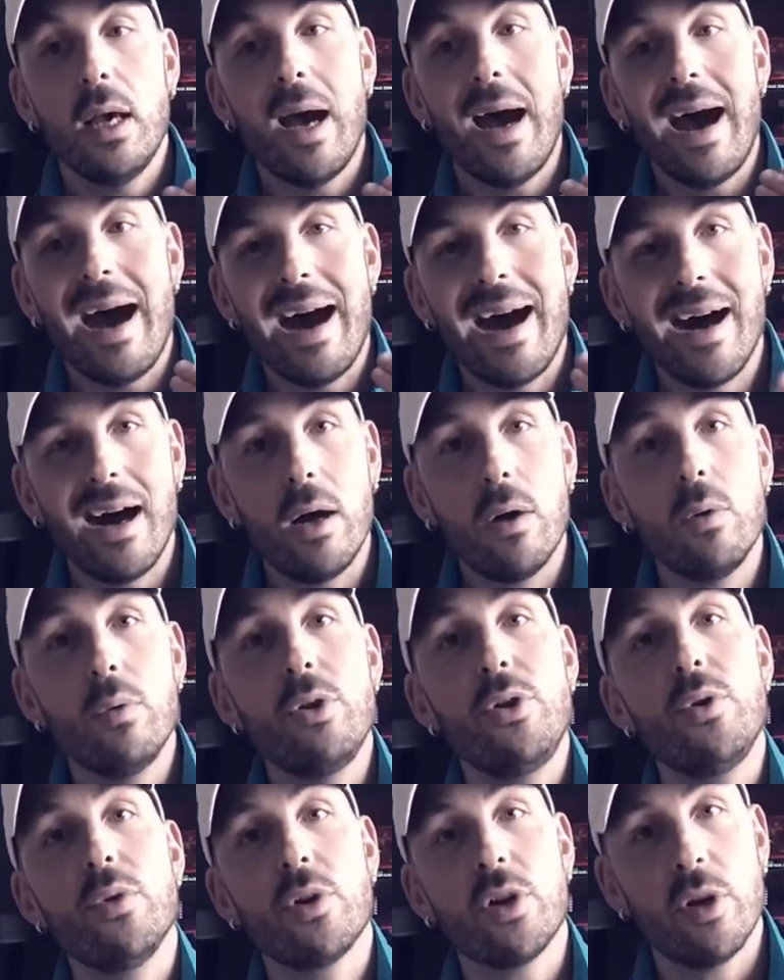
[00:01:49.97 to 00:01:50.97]
How
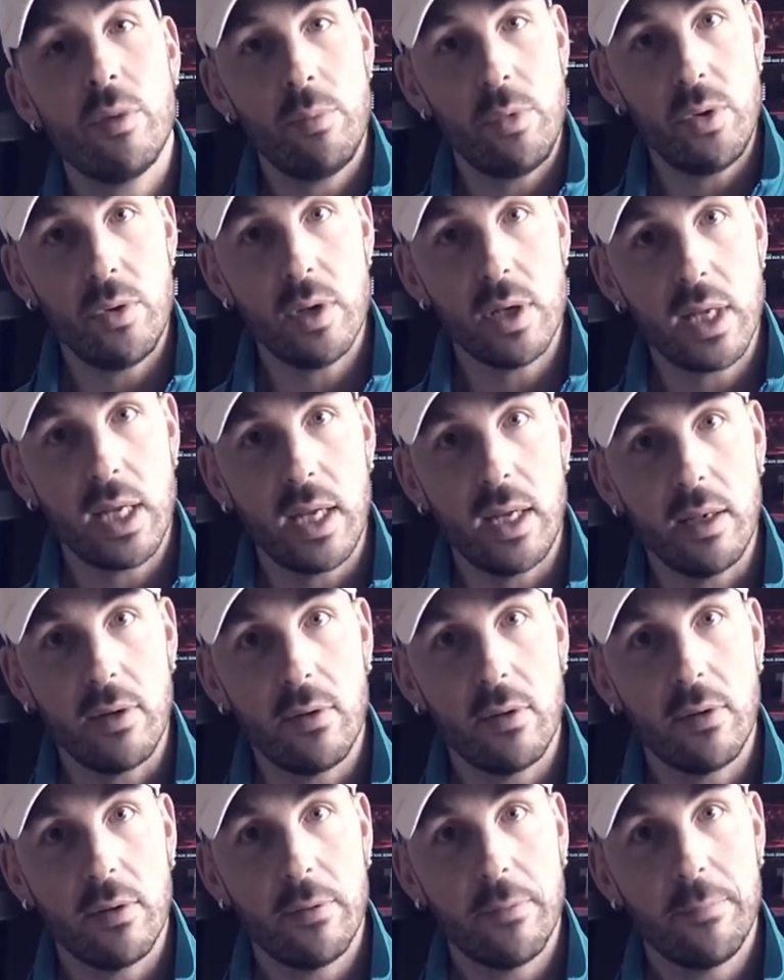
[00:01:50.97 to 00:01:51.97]
you
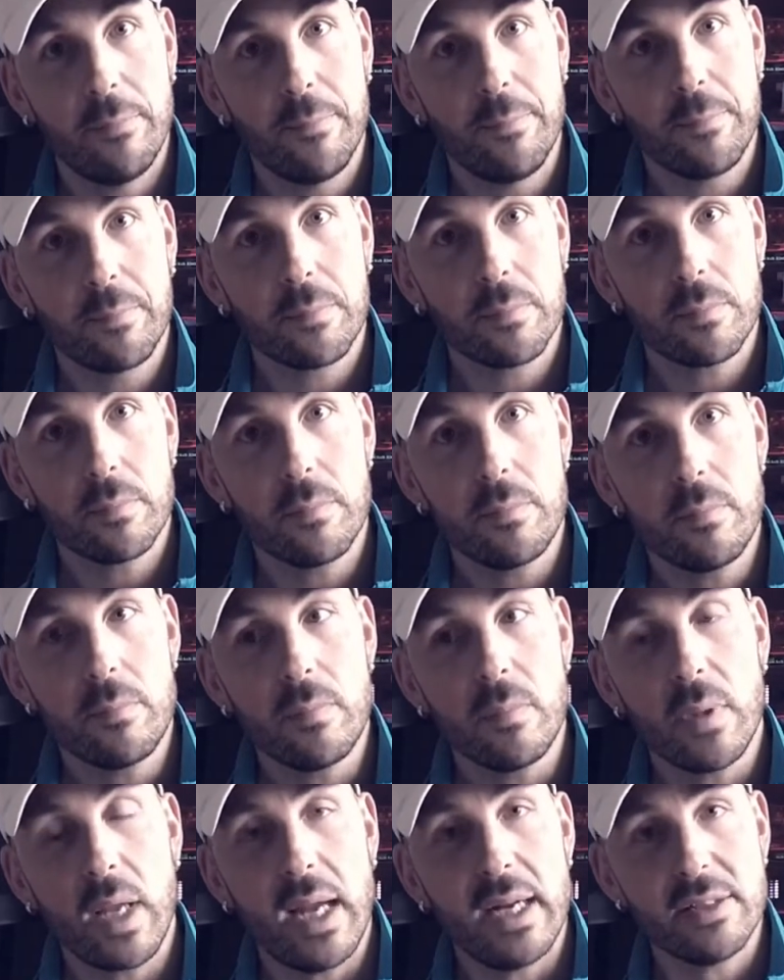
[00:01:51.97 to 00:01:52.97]
communicate
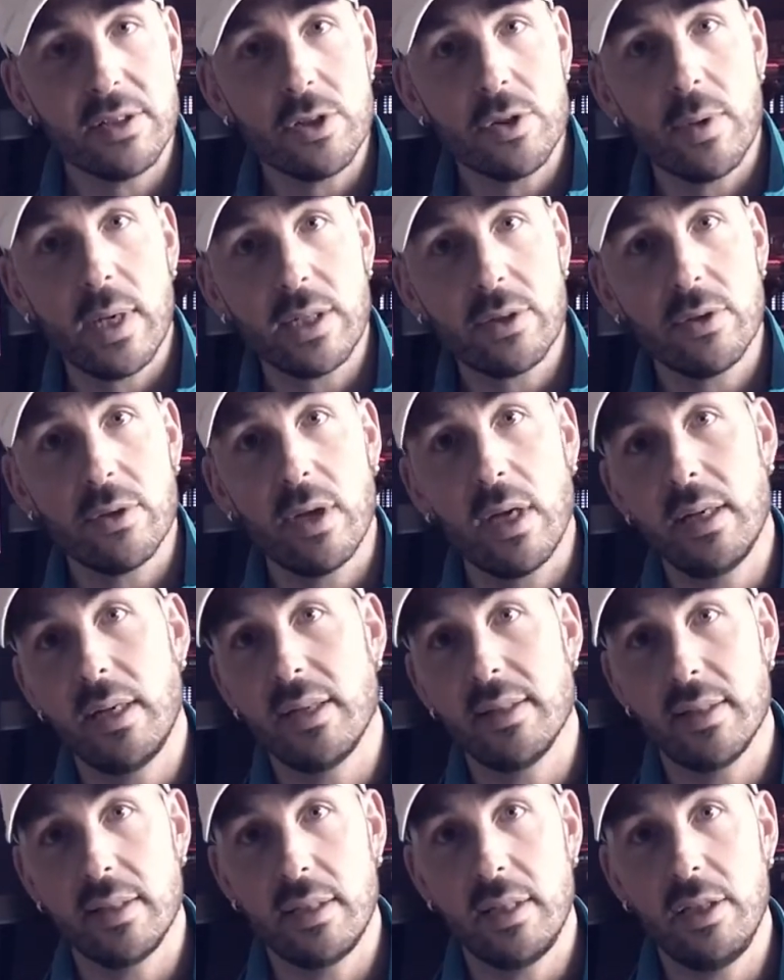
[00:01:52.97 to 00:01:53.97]
as a director and
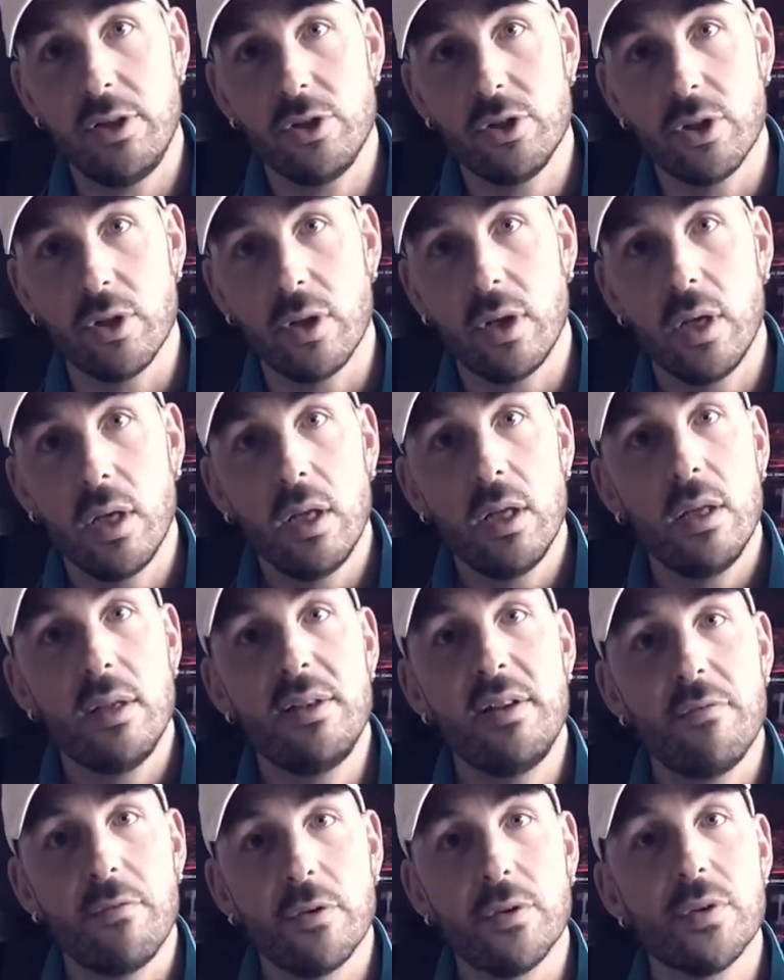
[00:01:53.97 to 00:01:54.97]
as a teacher
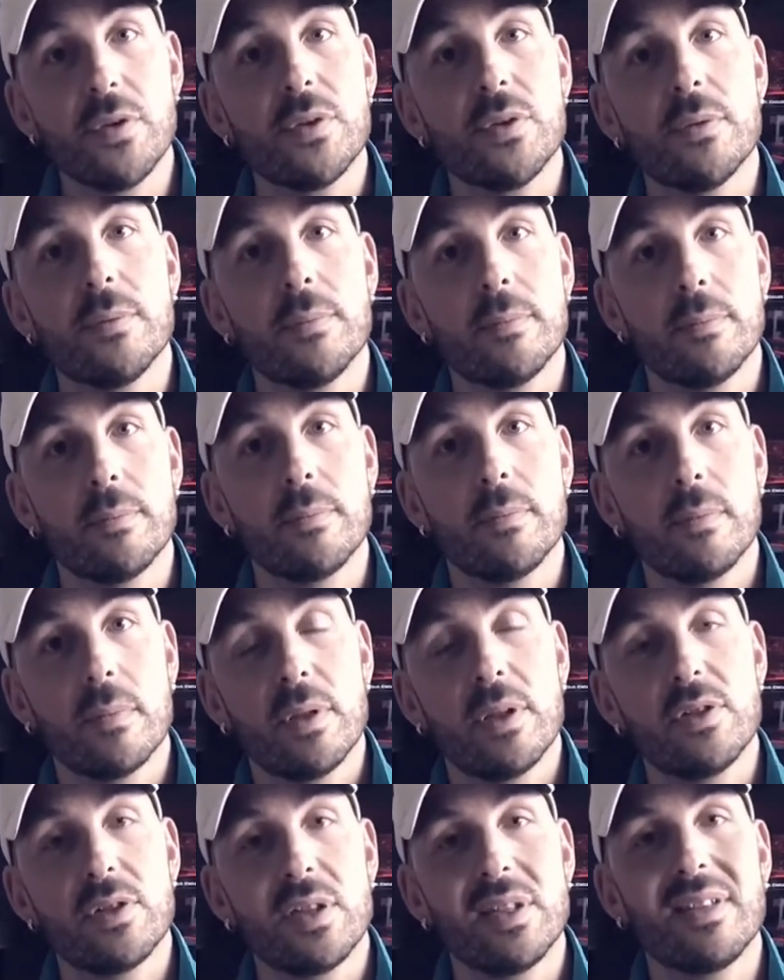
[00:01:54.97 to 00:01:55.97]
differs.
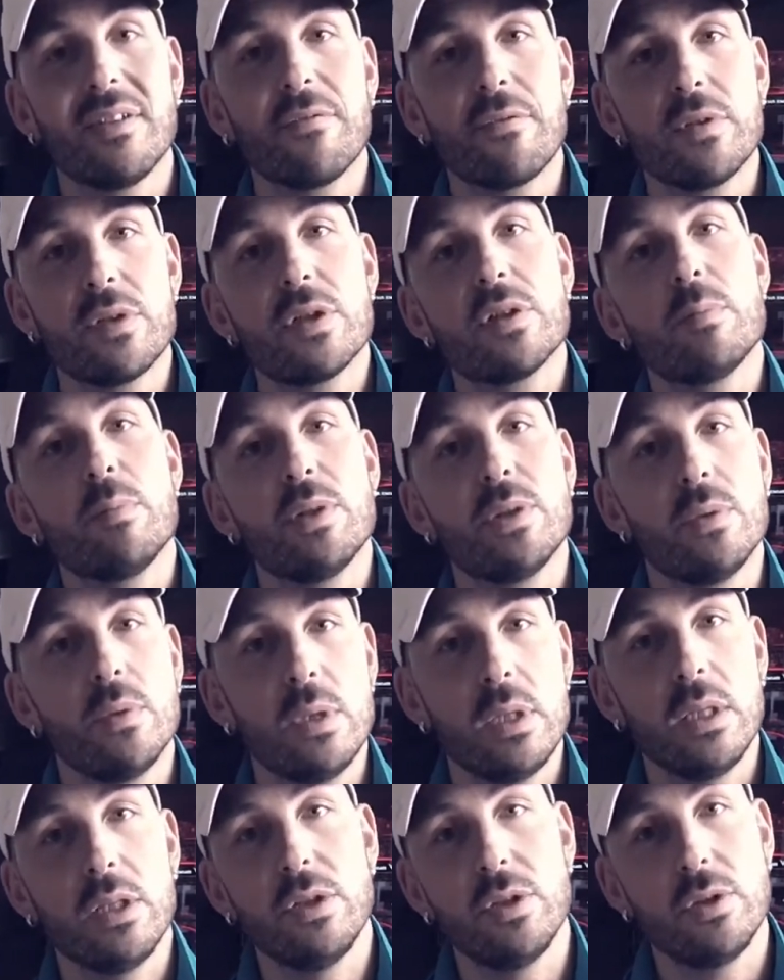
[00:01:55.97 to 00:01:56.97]
There's a difference
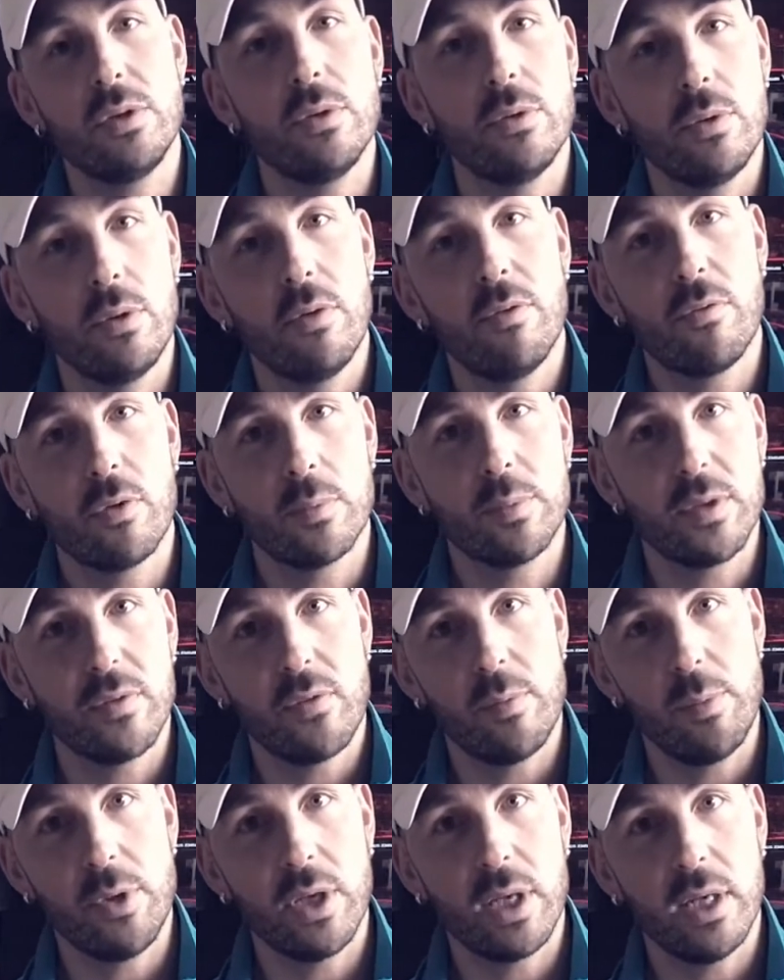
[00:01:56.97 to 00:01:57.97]
between these two forms of
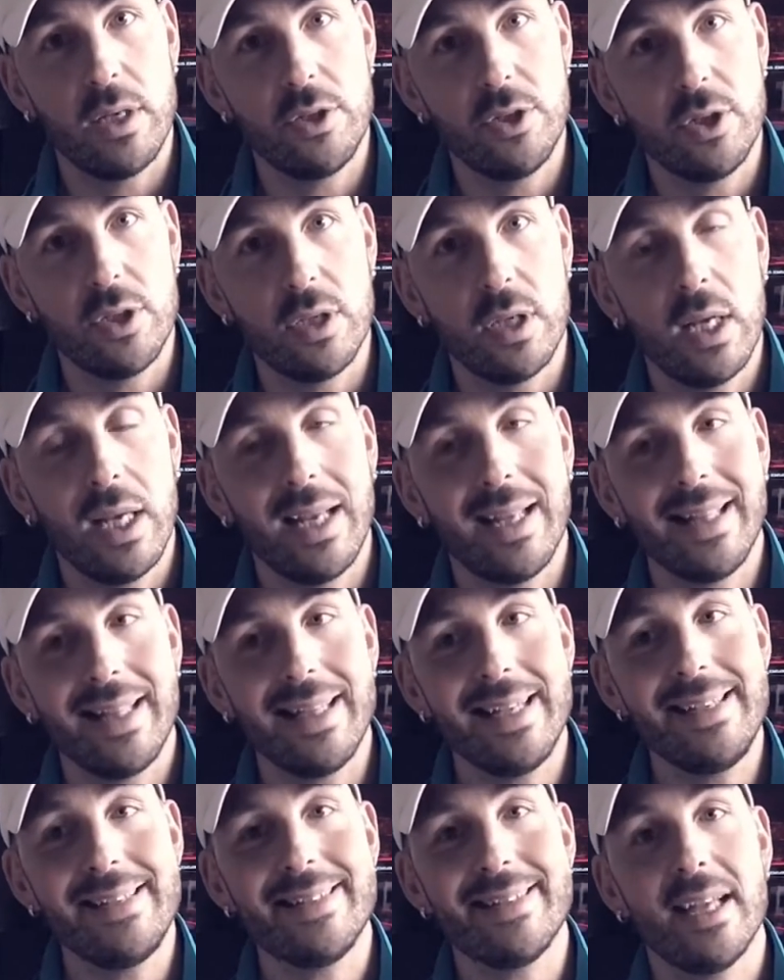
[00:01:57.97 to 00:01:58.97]
communication, at
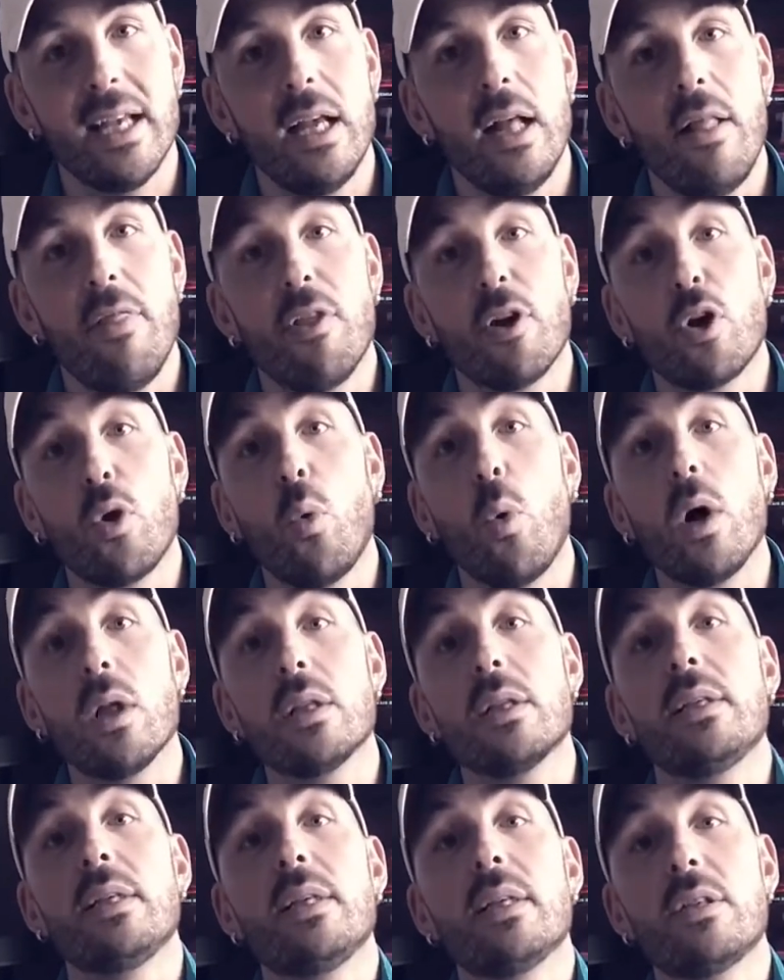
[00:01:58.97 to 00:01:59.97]
least the
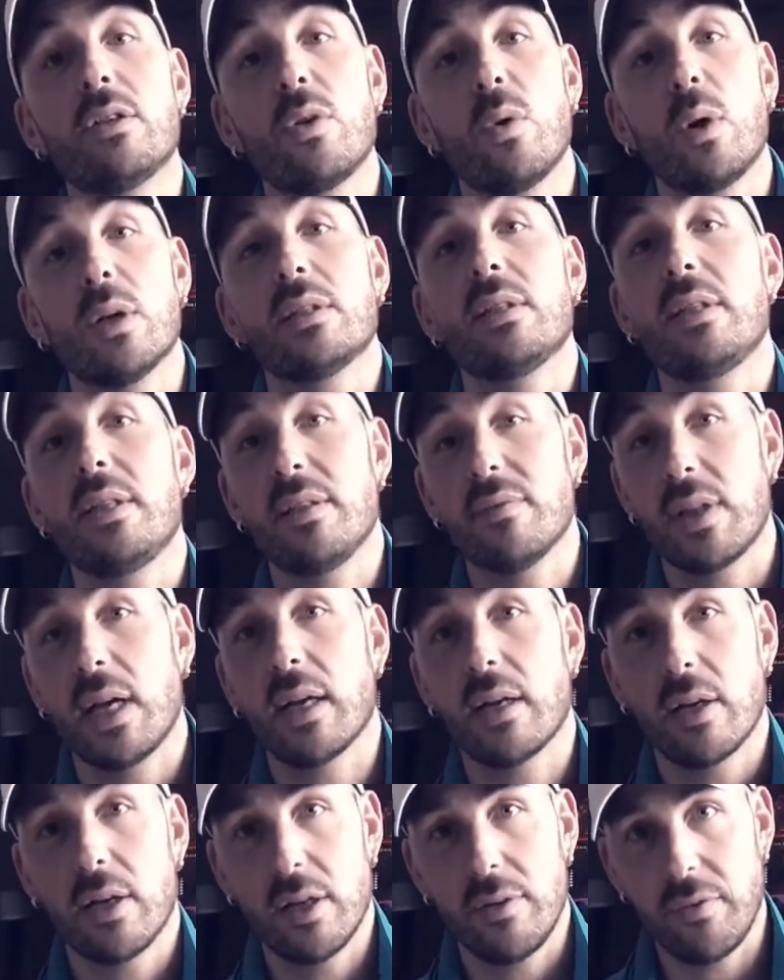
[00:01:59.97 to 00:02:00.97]
quality and quantity of that
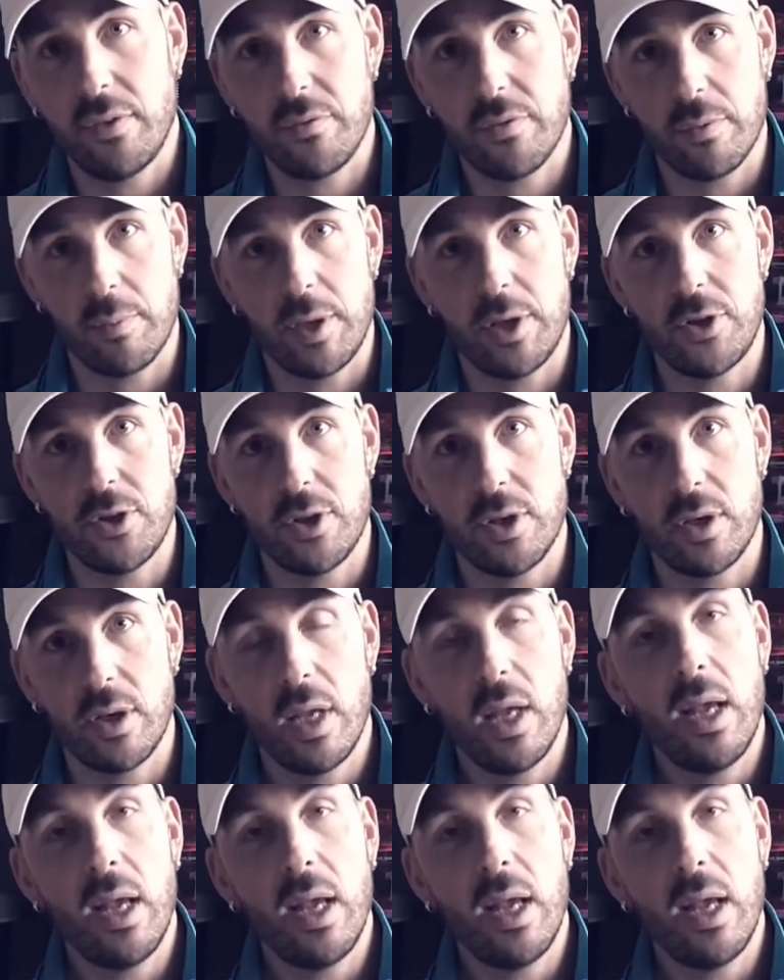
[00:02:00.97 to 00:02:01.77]
kind of information.